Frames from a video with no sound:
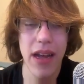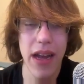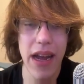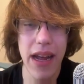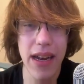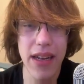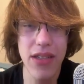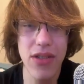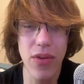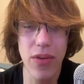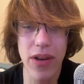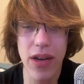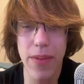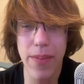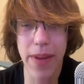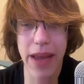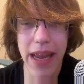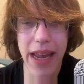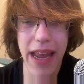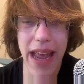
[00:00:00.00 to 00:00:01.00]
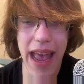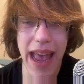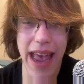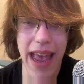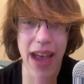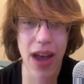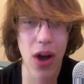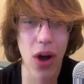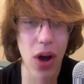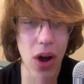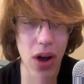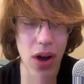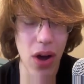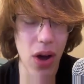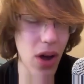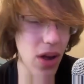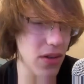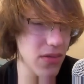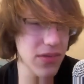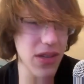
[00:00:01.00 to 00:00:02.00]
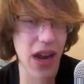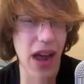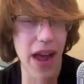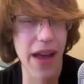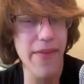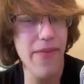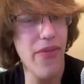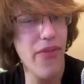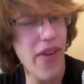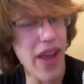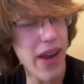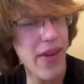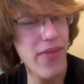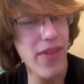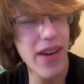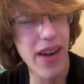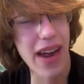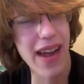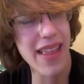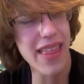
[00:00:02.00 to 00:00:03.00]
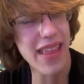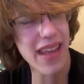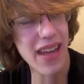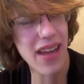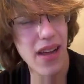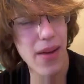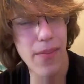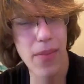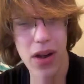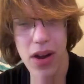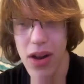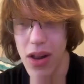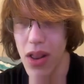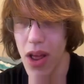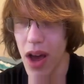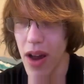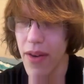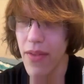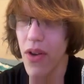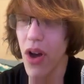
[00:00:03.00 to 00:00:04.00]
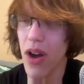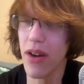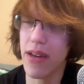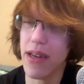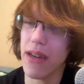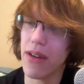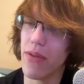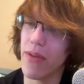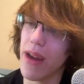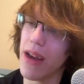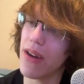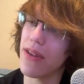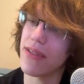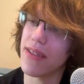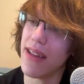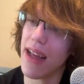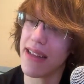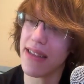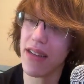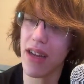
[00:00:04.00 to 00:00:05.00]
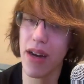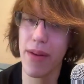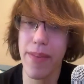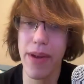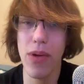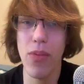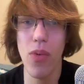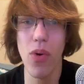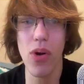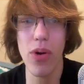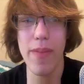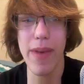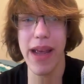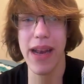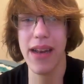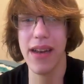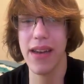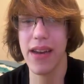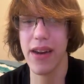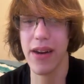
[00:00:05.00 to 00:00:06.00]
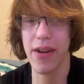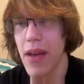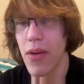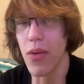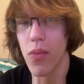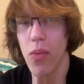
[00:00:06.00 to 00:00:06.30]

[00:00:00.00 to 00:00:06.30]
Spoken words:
It is going to be a all-time favorite, I think, among a lot of content creators, and that's going to War Maiden here.